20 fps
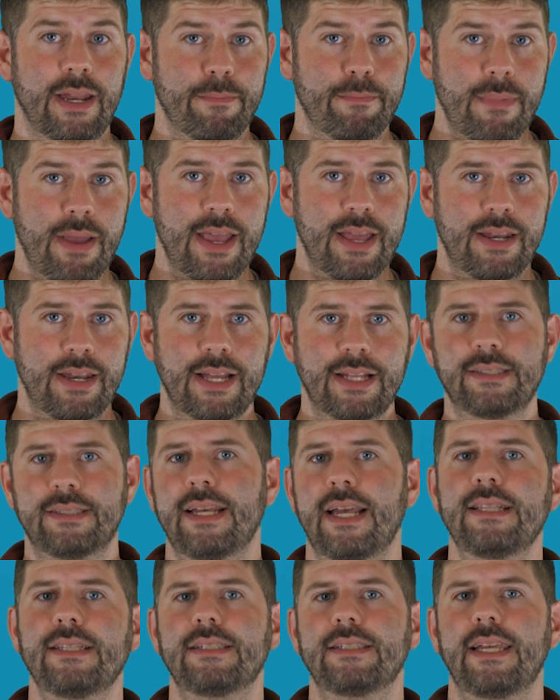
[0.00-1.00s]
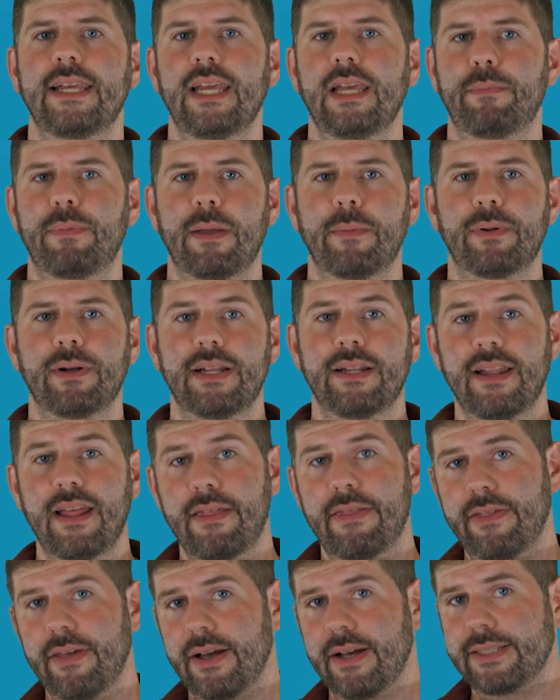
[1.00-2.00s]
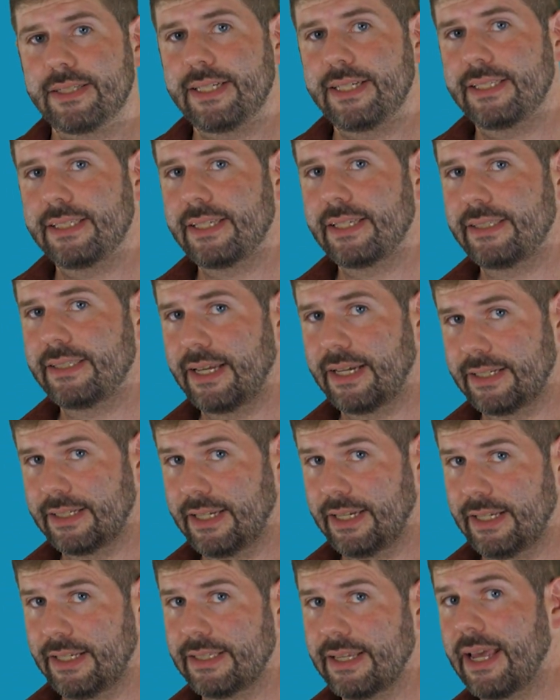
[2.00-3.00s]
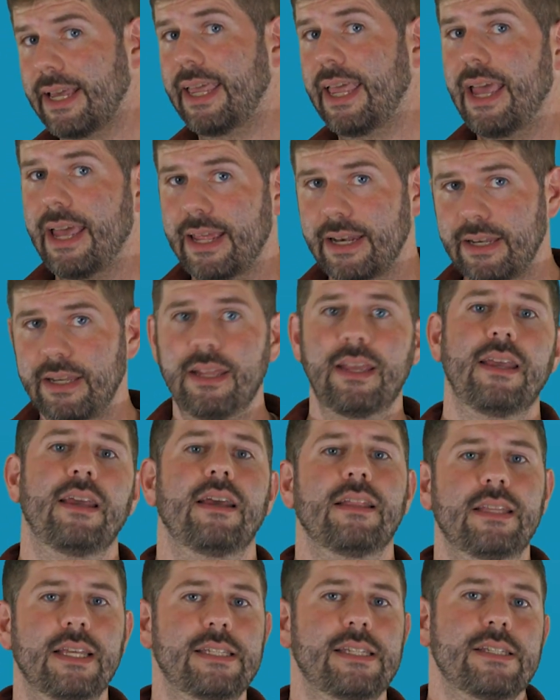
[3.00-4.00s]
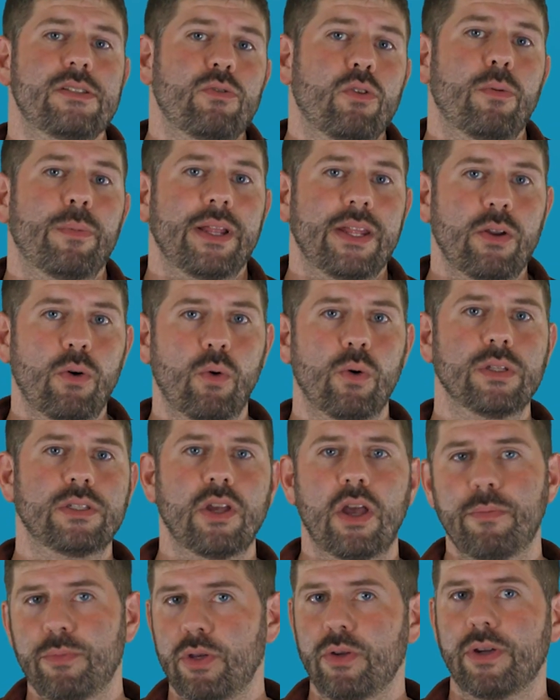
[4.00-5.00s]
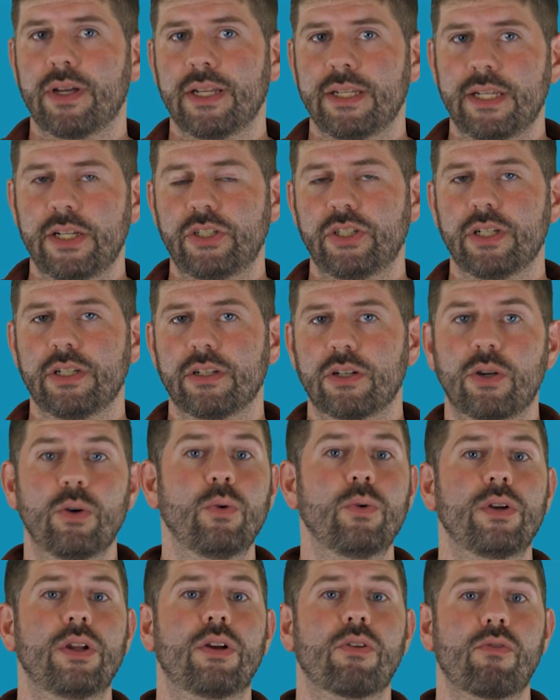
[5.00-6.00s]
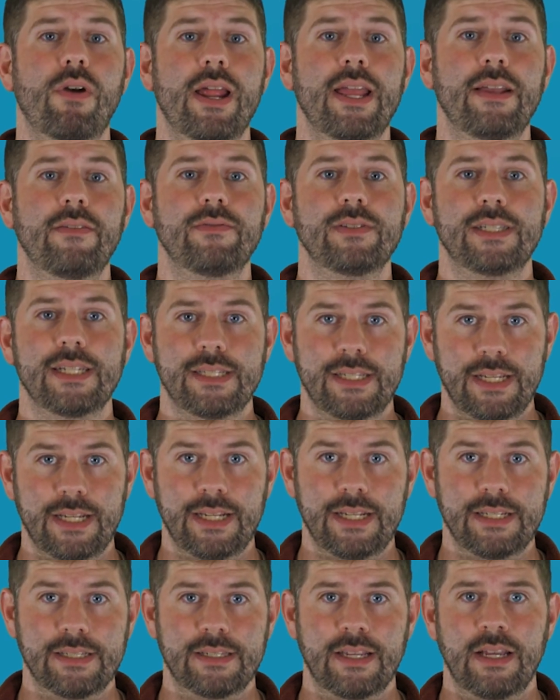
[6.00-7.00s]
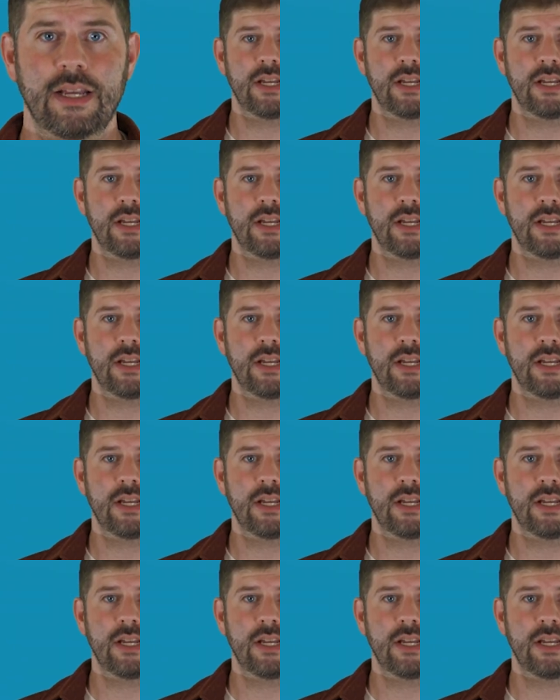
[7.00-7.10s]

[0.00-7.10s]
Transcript: in men and tends to hit people in their 30s to 60s. Again, this is normally an autoimmune condition called Graves' disease.